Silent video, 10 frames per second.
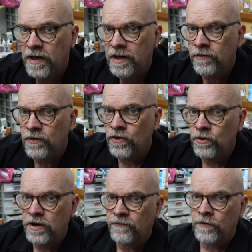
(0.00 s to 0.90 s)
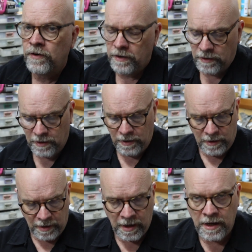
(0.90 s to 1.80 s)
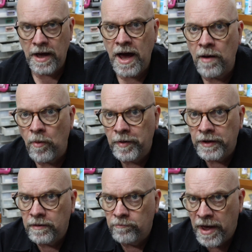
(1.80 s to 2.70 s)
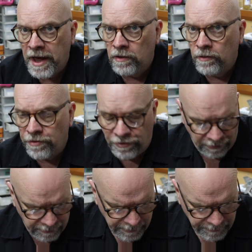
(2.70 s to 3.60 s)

the two different armament panels.